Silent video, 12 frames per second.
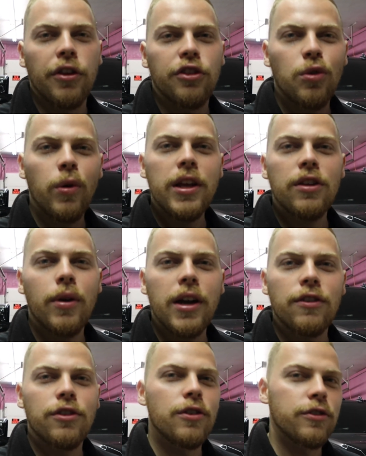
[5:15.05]
The
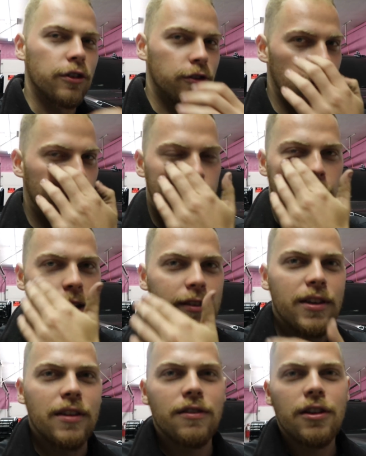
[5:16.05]
2022s are super
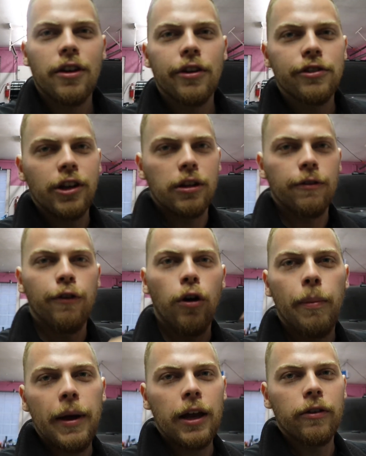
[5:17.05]
nice interiors. You get the
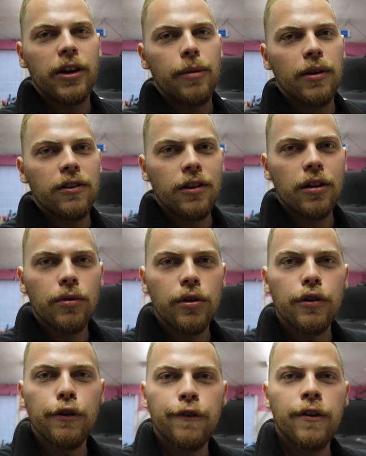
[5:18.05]
full panoramic
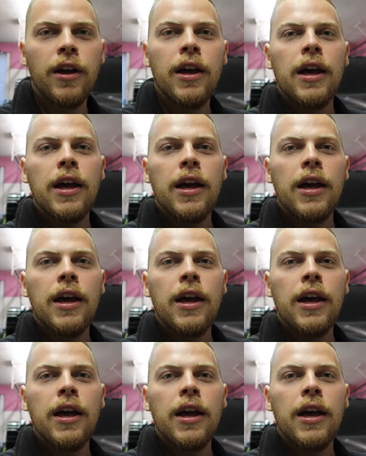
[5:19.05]
sunroof.